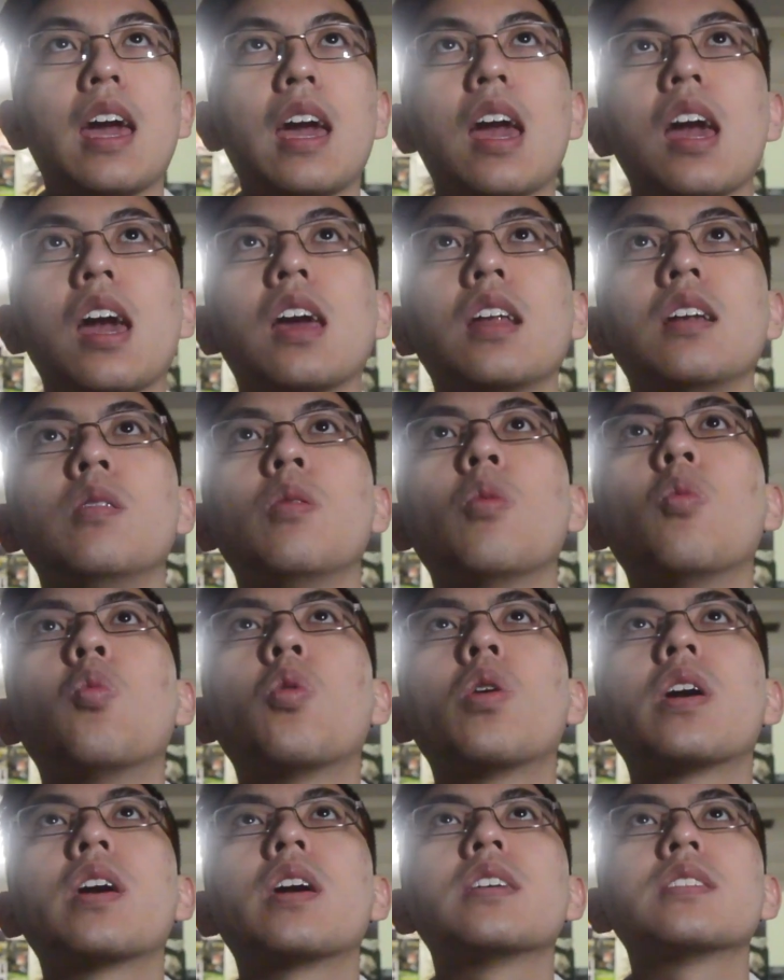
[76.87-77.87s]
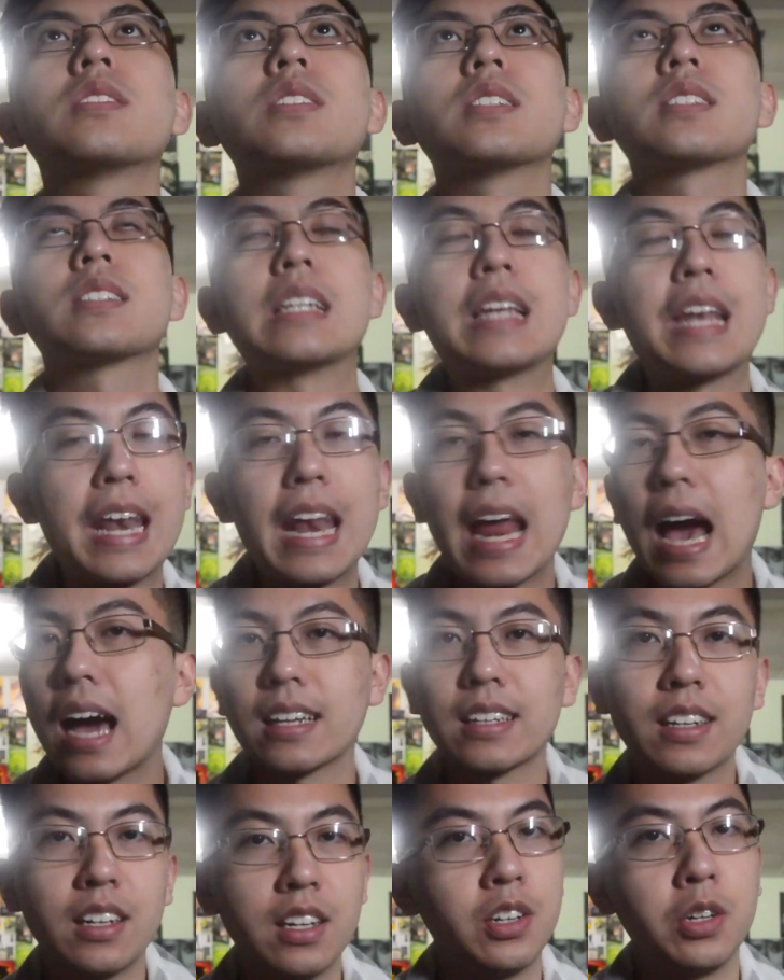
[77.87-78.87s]
And we're just
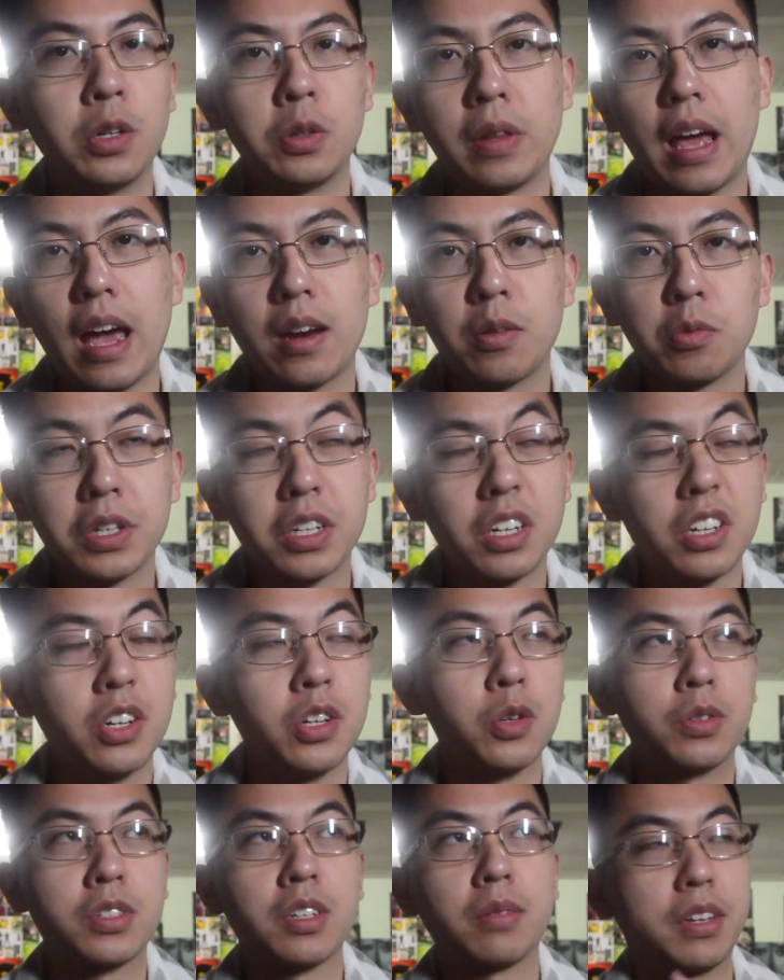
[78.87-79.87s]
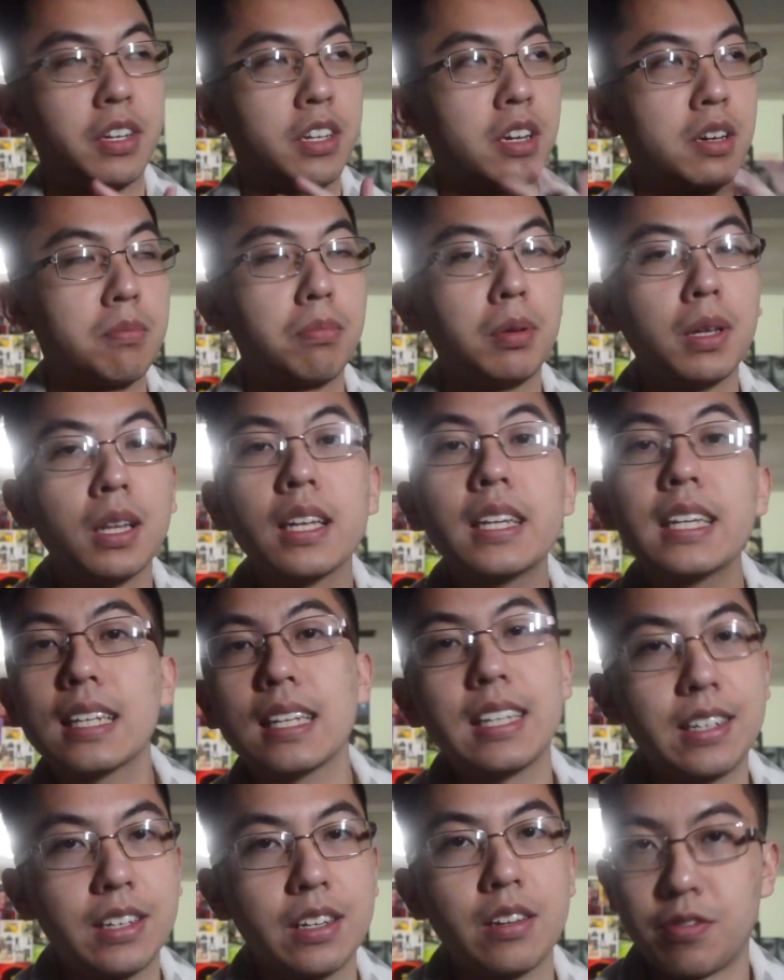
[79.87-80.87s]
not gonna do that. We're gonna do something
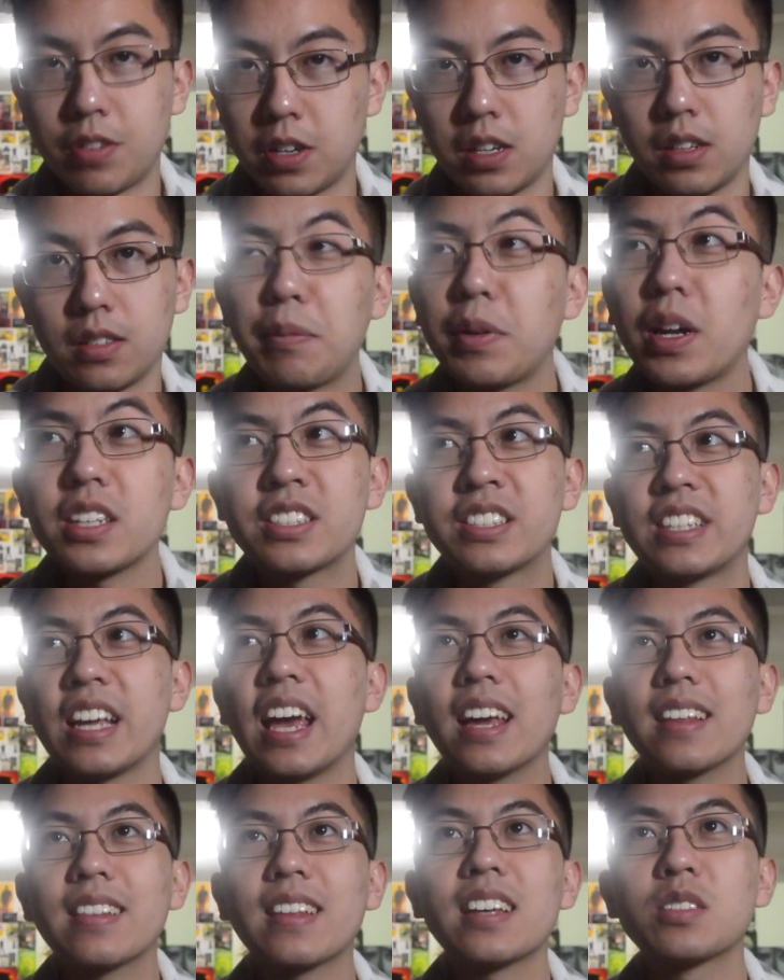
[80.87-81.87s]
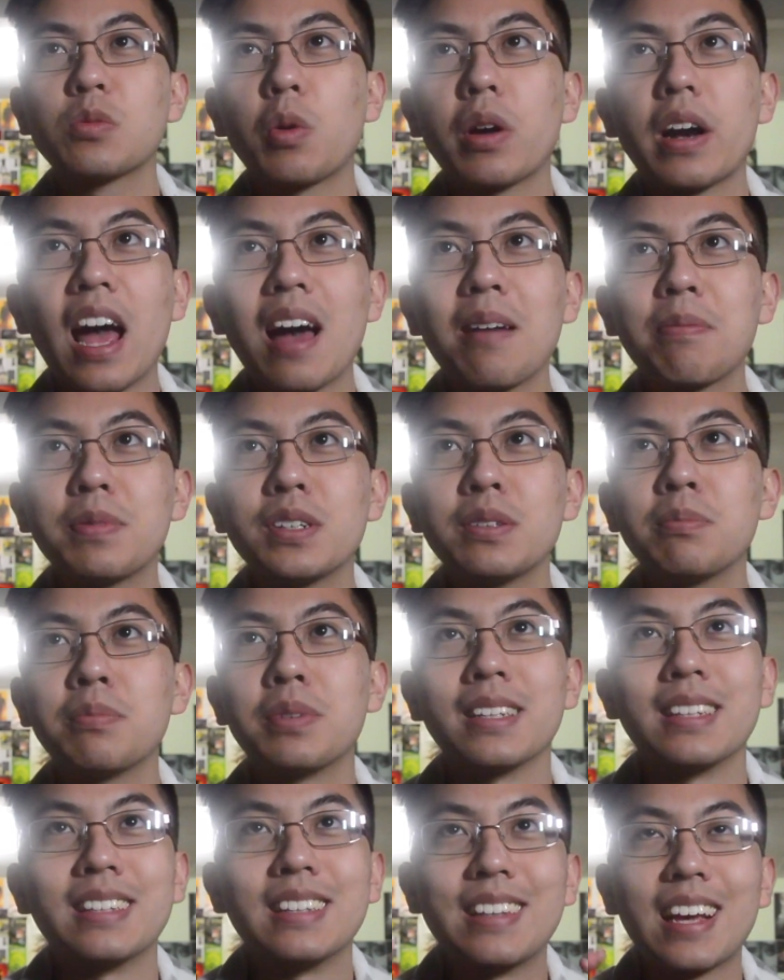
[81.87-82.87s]
completely different. I'm not saying that's what happened,
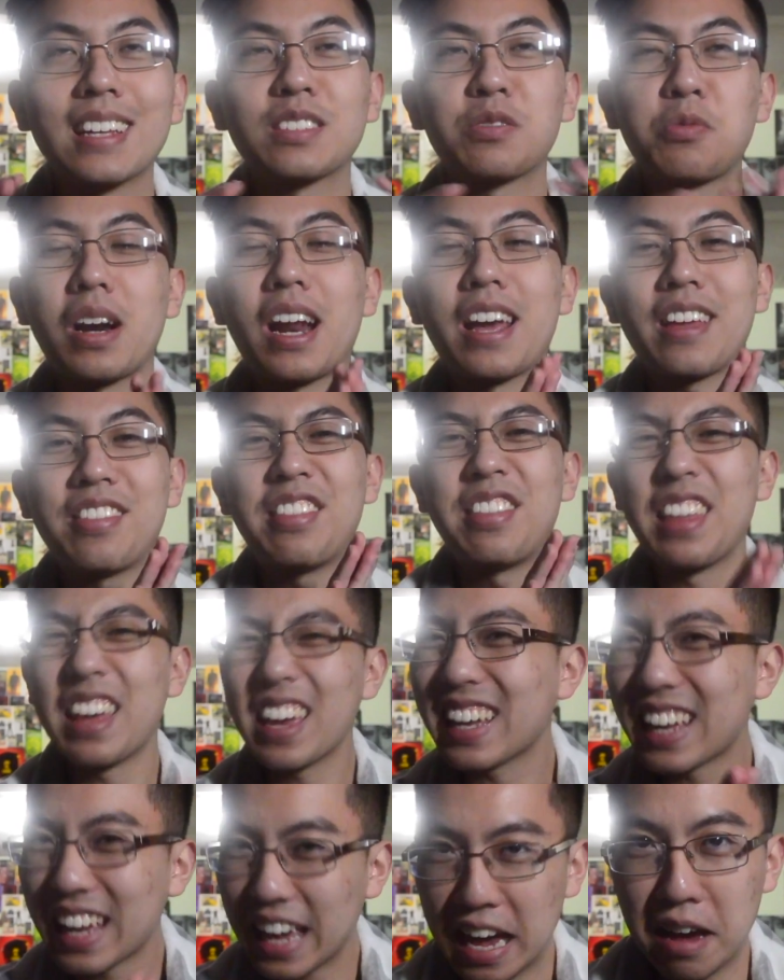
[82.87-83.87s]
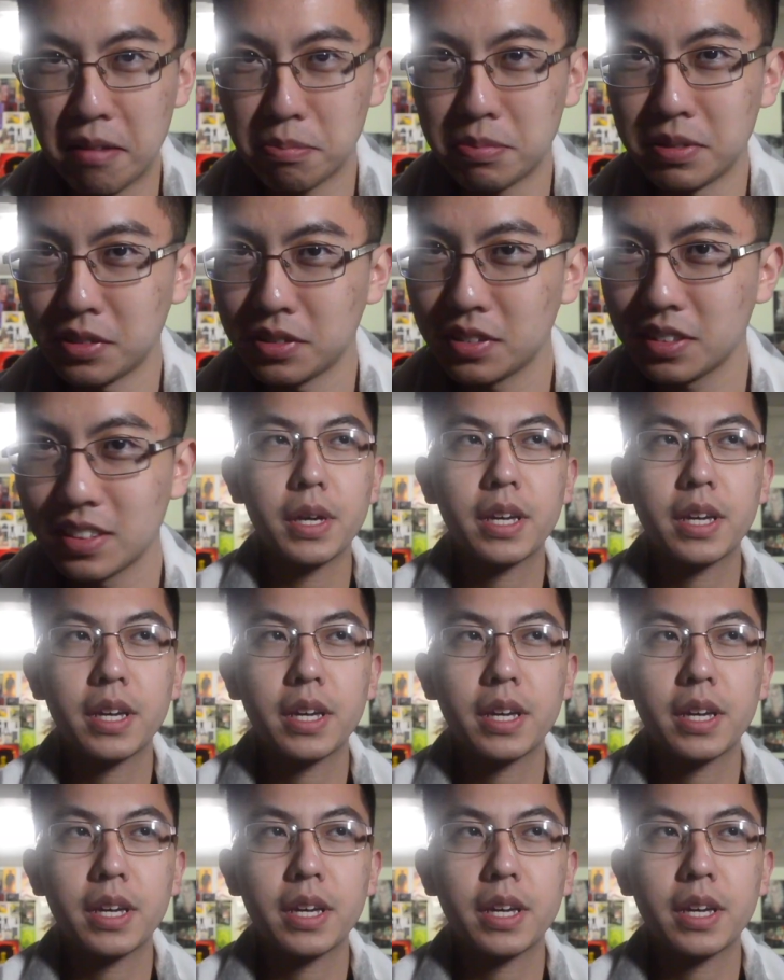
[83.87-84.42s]
but that's what I think happened.